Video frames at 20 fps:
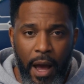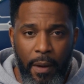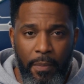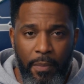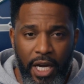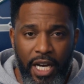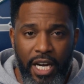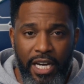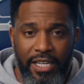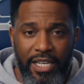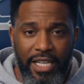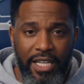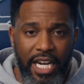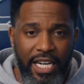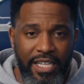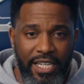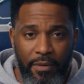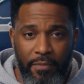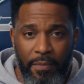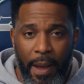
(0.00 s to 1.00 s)
Because it
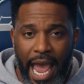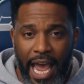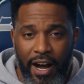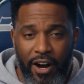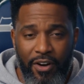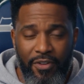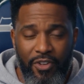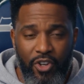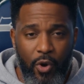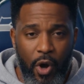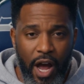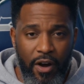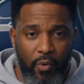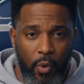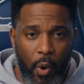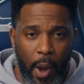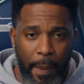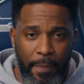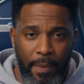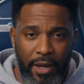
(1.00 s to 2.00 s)
doesn't matter if you have
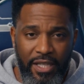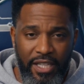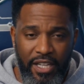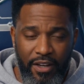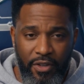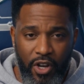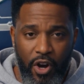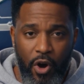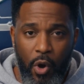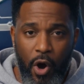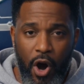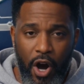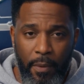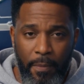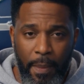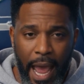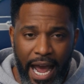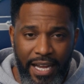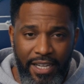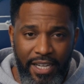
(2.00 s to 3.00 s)
weapons if the
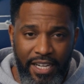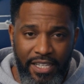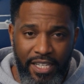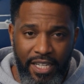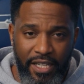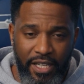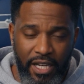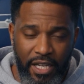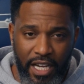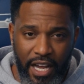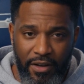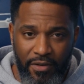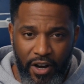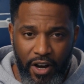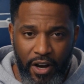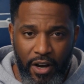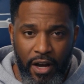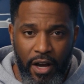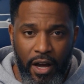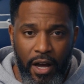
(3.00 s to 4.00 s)
quarterback doesn't
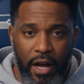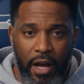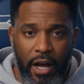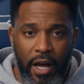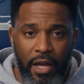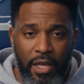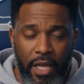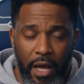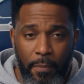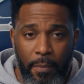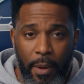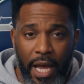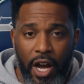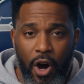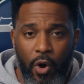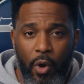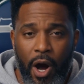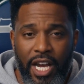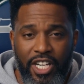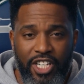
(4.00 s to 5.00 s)
deliver. The big
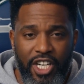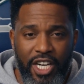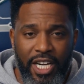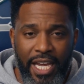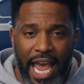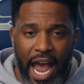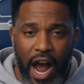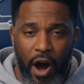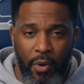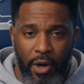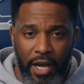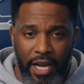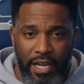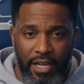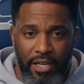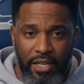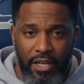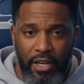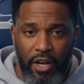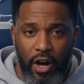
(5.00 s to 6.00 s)
question now
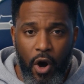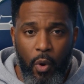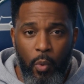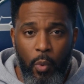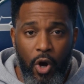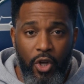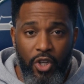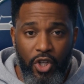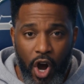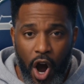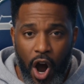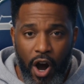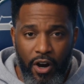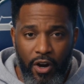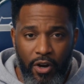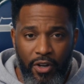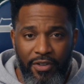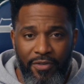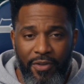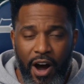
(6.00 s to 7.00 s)
is, will
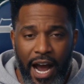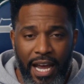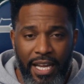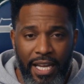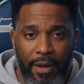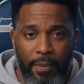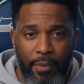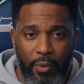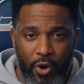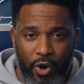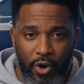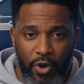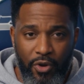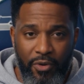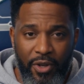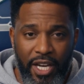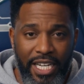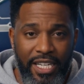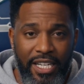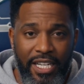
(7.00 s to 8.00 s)
Darnold finally
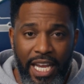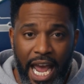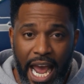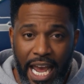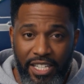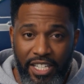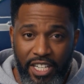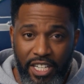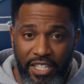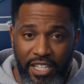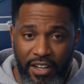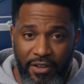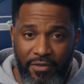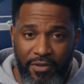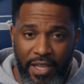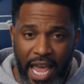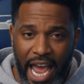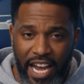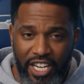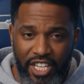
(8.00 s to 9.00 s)
prove he's not just a
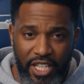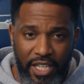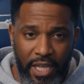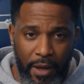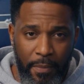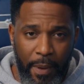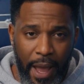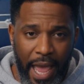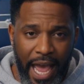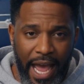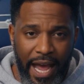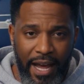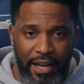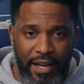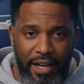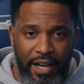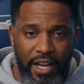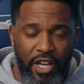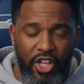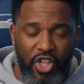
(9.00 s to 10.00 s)
flash in the
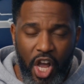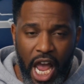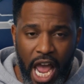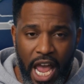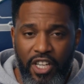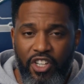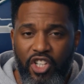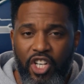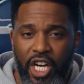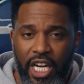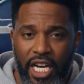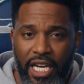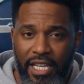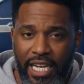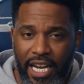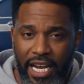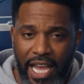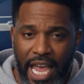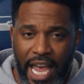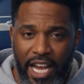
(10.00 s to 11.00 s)
pan? Challenging
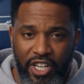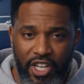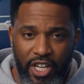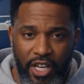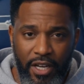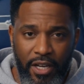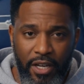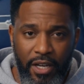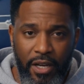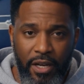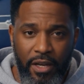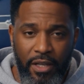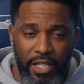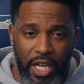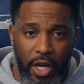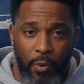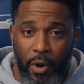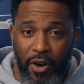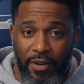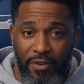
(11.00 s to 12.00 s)
indignation.
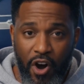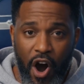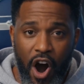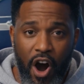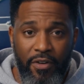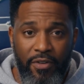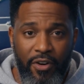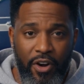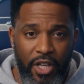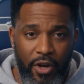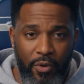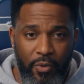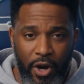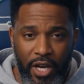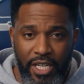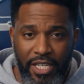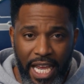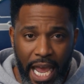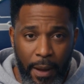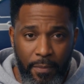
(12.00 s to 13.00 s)
Did we fall for the
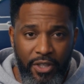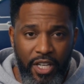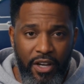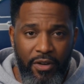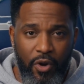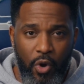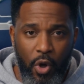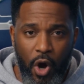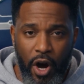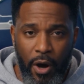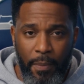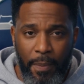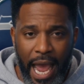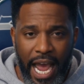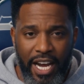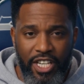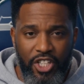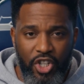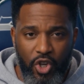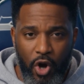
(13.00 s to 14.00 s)
redemptive
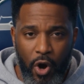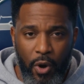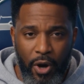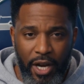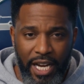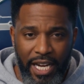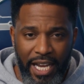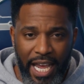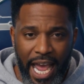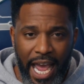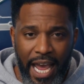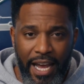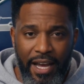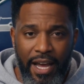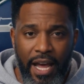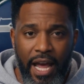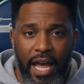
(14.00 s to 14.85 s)
quarterback story again?